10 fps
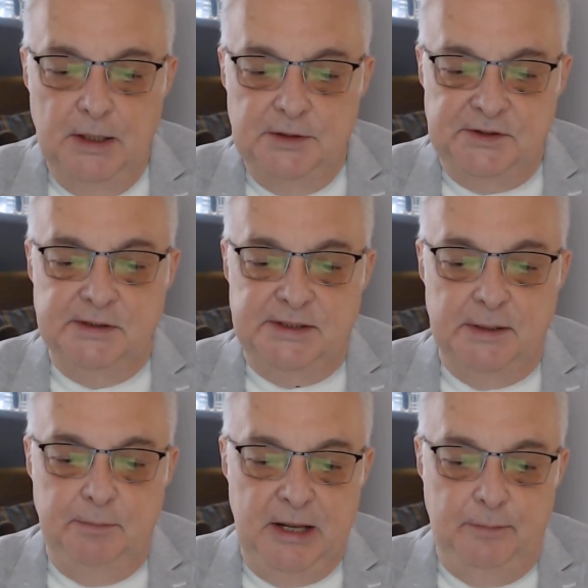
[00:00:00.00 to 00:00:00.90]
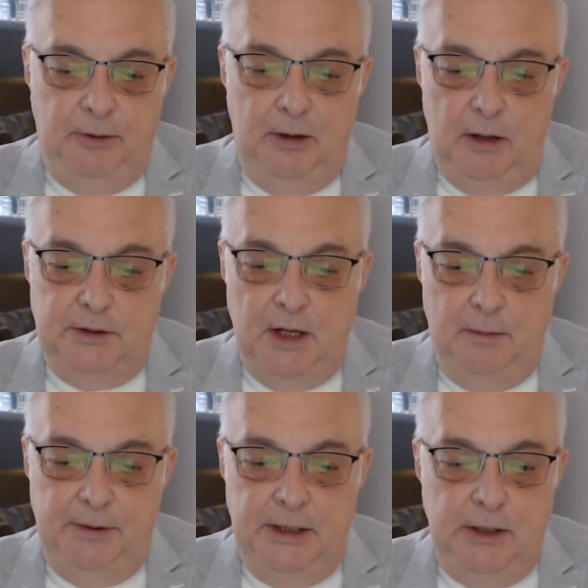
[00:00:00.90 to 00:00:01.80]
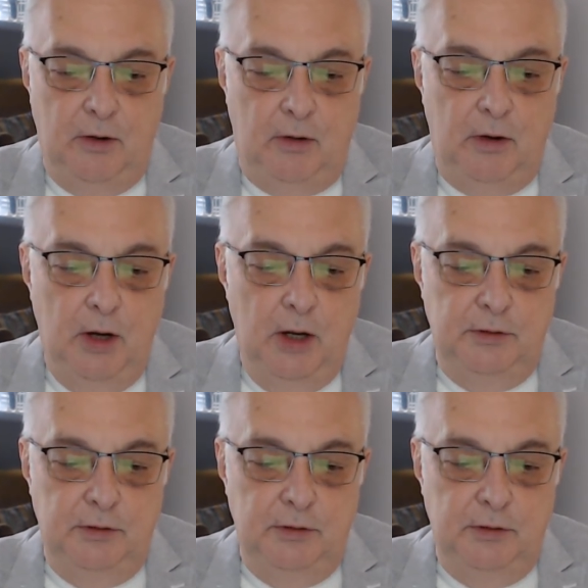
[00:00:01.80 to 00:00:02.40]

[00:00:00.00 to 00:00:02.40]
since the people accompanying her